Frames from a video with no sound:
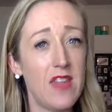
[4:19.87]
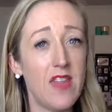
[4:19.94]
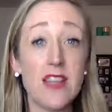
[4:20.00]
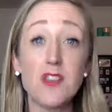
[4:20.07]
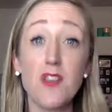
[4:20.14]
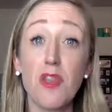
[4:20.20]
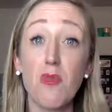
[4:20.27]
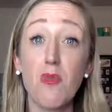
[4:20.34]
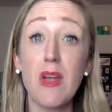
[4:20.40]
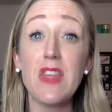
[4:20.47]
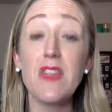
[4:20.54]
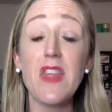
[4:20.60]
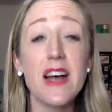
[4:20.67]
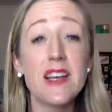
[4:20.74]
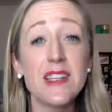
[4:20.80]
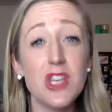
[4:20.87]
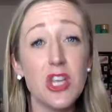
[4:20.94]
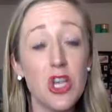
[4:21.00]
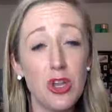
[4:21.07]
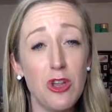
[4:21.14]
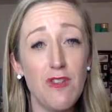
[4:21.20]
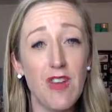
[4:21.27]
that's 3,000
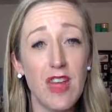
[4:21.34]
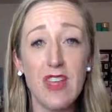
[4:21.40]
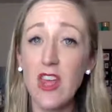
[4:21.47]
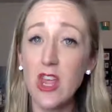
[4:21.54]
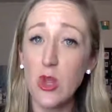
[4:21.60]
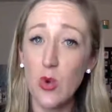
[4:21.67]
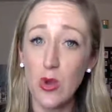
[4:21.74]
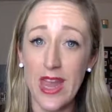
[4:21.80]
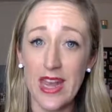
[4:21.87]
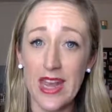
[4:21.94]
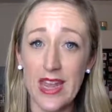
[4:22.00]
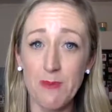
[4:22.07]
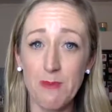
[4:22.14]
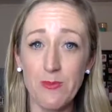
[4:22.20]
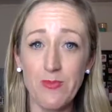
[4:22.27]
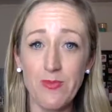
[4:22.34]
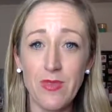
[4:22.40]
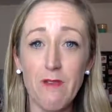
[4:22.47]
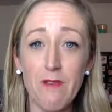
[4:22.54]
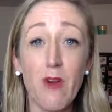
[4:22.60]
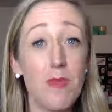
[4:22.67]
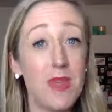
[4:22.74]
QV that you're getting
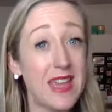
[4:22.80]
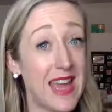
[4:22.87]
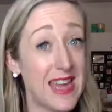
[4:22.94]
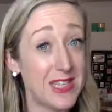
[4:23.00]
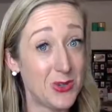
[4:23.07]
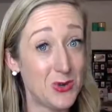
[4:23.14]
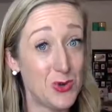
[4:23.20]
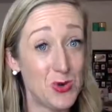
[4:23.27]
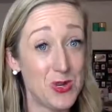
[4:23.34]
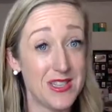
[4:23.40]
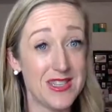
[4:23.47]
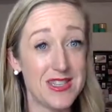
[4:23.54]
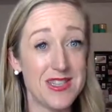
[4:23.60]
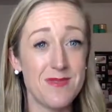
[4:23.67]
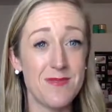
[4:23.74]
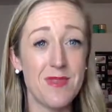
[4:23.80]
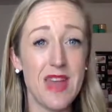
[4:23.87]
from the guest orders.